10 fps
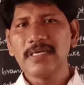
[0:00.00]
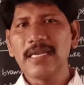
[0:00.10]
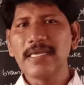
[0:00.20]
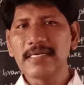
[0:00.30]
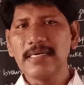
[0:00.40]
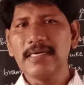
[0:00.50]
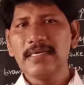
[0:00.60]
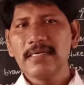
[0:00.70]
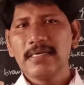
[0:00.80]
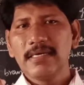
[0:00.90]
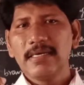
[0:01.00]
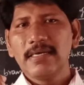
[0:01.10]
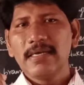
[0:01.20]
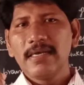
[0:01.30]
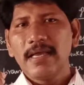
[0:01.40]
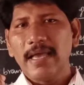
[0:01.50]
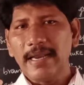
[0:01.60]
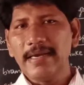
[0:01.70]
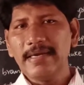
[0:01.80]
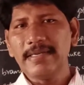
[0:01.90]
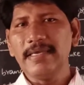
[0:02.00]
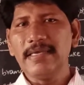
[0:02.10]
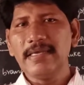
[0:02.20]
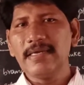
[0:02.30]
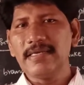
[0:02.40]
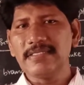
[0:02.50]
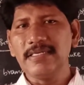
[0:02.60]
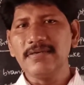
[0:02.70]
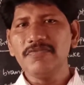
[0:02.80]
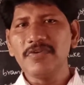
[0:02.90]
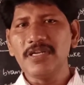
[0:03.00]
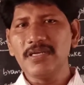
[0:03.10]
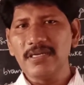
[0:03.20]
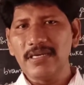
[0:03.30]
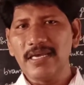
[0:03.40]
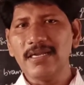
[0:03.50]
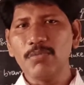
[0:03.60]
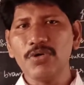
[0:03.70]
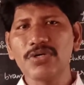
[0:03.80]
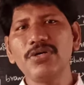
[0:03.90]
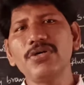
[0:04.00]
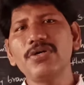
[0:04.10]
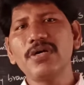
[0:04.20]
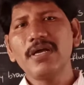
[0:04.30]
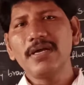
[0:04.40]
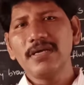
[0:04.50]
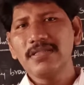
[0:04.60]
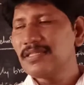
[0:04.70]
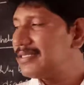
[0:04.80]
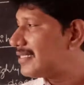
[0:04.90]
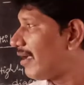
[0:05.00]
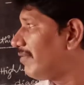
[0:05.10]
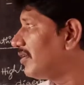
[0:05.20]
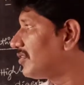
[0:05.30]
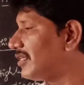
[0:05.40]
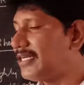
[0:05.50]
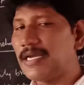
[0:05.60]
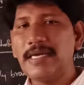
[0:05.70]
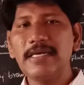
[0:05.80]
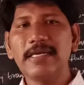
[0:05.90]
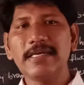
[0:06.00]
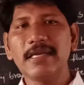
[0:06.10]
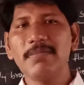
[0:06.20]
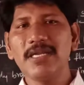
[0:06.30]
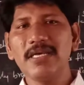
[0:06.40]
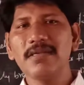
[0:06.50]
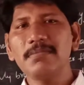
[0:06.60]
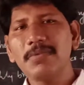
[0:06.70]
Like heredity lesson, we learn about these evolution in a detailed manner.